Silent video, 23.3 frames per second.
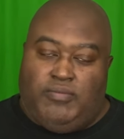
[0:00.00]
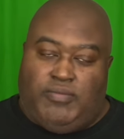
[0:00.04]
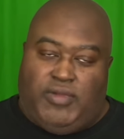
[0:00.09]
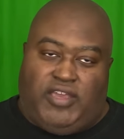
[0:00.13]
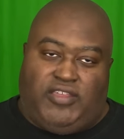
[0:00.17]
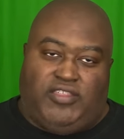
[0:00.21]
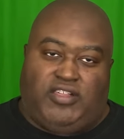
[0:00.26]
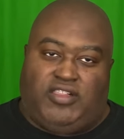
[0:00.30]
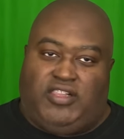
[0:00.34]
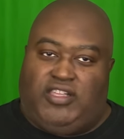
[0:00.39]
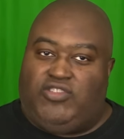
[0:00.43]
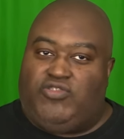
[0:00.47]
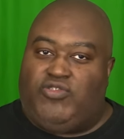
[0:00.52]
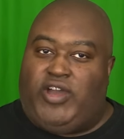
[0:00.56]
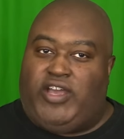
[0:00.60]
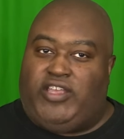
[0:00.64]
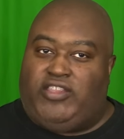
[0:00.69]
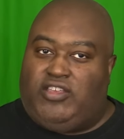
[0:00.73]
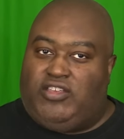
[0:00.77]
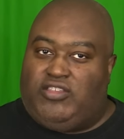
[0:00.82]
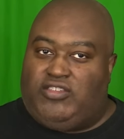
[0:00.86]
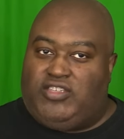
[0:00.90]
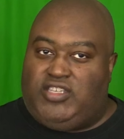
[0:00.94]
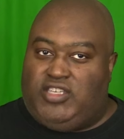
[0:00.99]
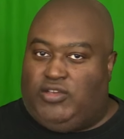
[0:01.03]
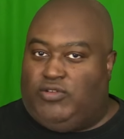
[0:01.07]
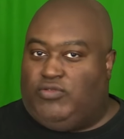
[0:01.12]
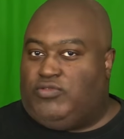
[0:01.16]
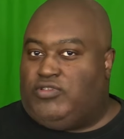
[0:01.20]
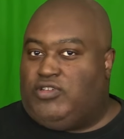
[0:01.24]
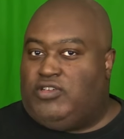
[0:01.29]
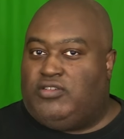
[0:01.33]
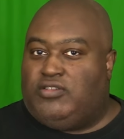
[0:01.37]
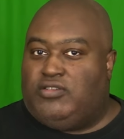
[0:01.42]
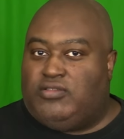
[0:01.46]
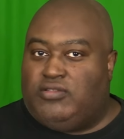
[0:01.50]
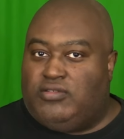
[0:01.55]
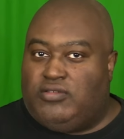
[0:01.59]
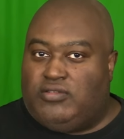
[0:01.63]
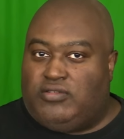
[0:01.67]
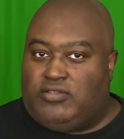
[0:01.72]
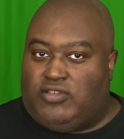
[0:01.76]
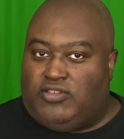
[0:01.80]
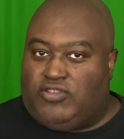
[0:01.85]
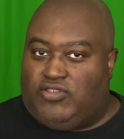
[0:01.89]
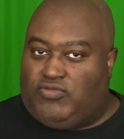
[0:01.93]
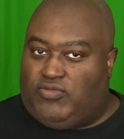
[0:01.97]
Basically trying to tilt
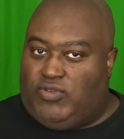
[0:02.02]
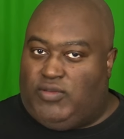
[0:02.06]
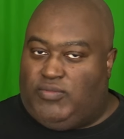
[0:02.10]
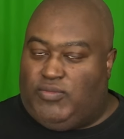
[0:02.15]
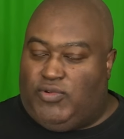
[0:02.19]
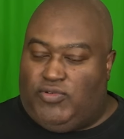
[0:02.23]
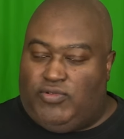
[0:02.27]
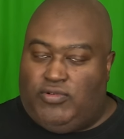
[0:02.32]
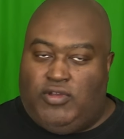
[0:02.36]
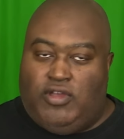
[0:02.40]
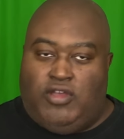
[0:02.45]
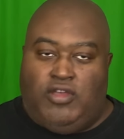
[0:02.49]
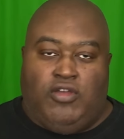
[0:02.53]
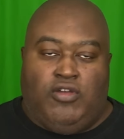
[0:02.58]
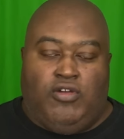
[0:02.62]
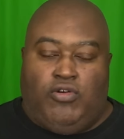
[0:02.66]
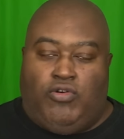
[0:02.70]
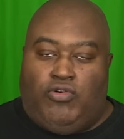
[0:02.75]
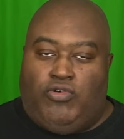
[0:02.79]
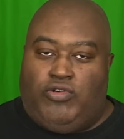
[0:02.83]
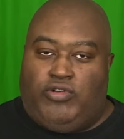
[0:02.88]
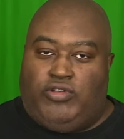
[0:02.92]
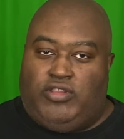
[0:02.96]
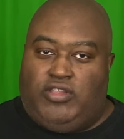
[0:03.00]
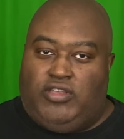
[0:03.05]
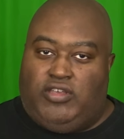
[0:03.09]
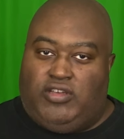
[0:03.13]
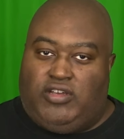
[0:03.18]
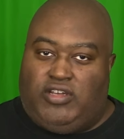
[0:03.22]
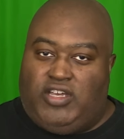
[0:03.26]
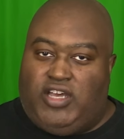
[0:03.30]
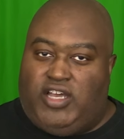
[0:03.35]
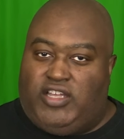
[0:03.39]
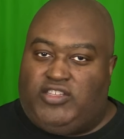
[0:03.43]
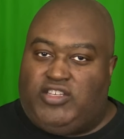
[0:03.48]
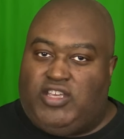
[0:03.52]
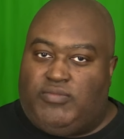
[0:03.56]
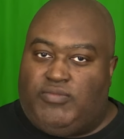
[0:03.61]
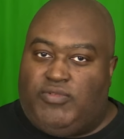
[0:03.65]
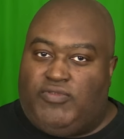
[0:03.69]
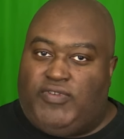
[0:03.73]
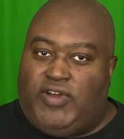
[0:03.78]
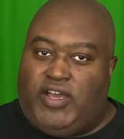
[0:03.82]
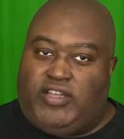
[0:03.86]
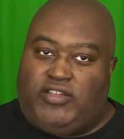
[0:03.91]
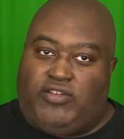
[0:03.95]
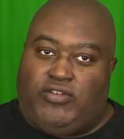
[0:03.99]
the streamer or the content
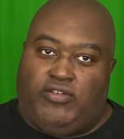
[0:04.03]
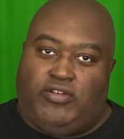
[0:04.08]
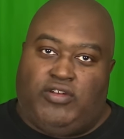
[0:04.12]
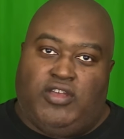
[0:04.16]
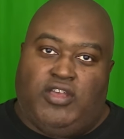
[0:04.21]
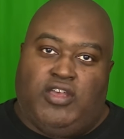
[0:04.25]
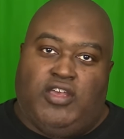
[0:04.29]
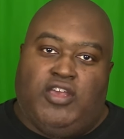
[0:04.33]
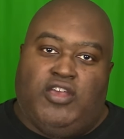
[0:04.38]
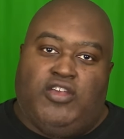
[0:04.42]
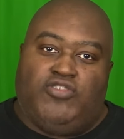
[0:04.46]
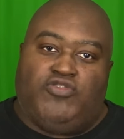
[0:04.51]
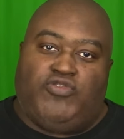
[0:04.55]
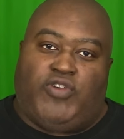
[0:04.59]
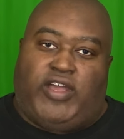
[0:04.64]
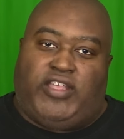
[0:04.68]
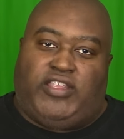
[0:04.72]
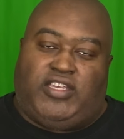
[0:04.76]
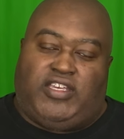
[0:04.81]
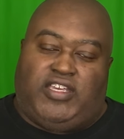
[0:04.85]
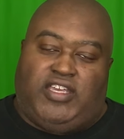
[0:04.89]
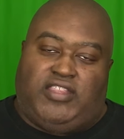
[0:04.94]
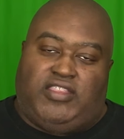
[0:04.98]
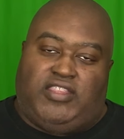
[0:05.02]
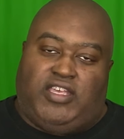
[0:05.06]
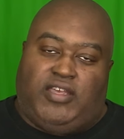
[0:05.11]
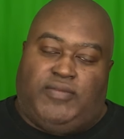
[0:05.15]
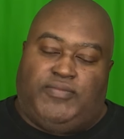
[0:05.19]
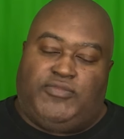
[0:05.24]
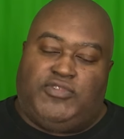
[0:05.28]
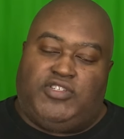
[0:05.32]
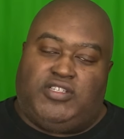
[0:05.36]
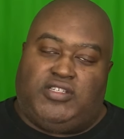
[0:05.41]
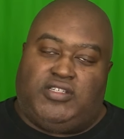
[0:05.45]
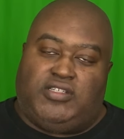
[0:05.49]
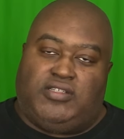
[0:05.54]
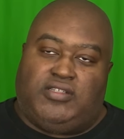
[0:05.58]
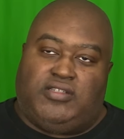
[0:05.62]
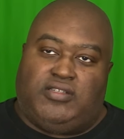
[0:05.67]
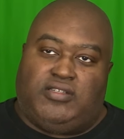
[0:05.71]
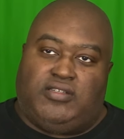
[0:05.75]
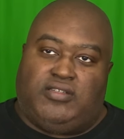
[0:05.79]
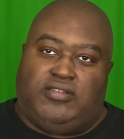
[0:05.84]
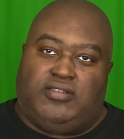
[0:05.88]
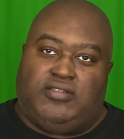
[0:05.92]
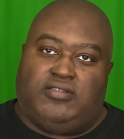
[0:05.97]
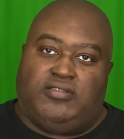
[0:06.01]
provider, trying to get them
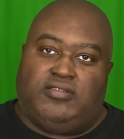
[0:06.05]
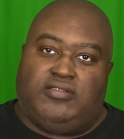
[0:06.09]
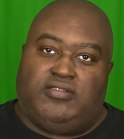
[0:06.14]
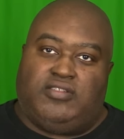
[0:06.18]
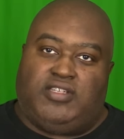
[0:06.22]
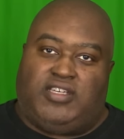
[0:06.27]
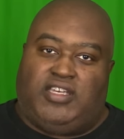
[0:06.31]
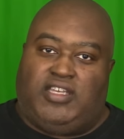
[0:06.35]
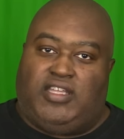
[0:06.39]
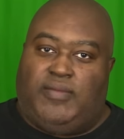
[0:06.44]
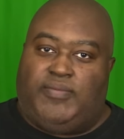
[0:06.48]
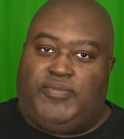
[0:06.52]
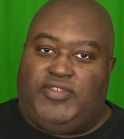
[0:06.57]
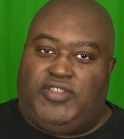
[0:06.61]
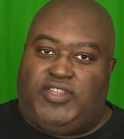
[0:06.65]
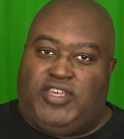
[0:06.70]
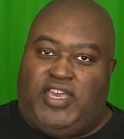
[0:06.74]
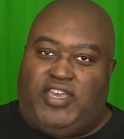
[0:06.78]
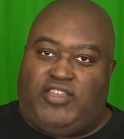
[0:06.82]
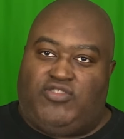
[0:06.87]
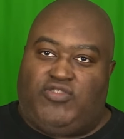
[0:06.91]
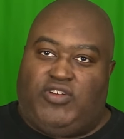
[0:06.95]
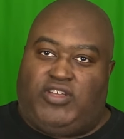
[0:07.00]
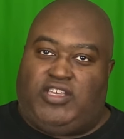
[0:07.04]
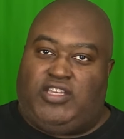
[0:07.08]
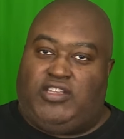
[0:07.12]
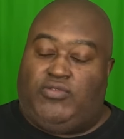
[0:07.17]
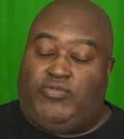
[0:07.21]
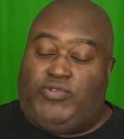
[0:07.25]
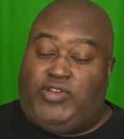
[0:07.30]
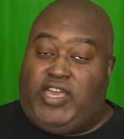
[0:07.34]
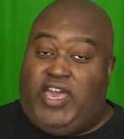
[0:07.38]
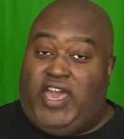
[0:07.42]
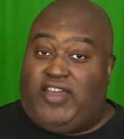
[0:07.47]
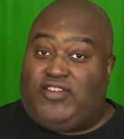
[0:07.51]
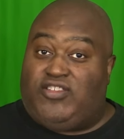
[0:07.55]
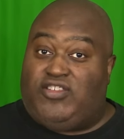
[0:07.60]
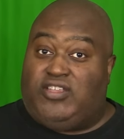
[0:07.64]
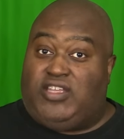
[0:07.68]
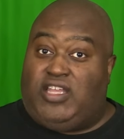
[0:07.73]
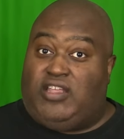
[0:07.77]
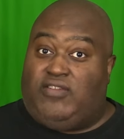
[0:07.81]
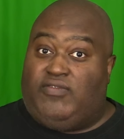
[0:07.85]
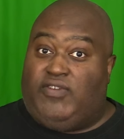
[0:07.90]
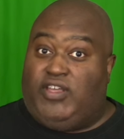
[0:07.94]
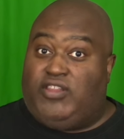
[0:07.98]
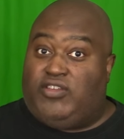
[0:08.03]
to get upset, trying to get a reaction
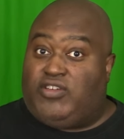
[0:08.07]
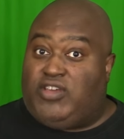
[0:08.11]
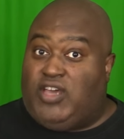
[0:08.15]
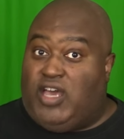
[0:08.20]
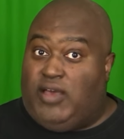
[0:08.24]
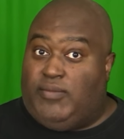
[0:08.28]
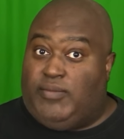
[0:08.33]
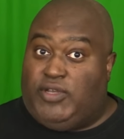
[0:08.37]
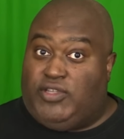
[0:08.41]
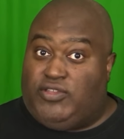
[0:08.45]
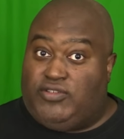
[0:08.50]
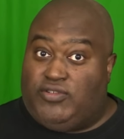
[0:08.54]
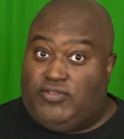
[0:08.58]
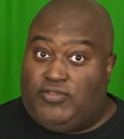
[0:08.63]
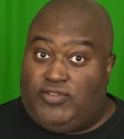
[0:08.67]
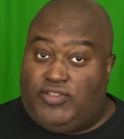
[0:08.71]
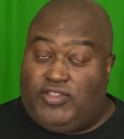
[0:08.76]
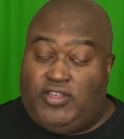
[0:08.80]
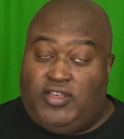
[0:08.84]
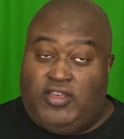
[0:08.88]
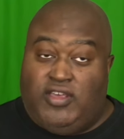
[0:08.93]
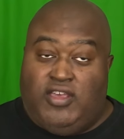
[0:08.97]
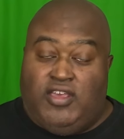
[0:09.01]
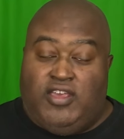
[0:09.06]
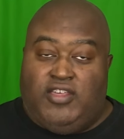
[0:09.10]
out of other commenters.